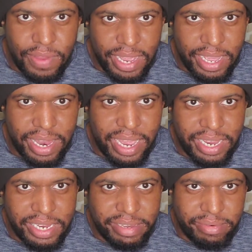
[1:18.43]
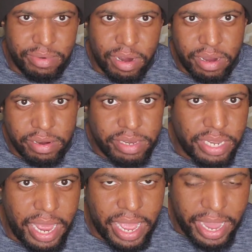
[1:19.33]
like his darker
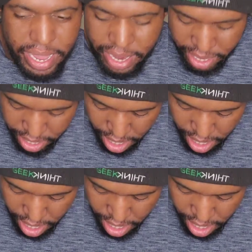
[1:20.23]
side.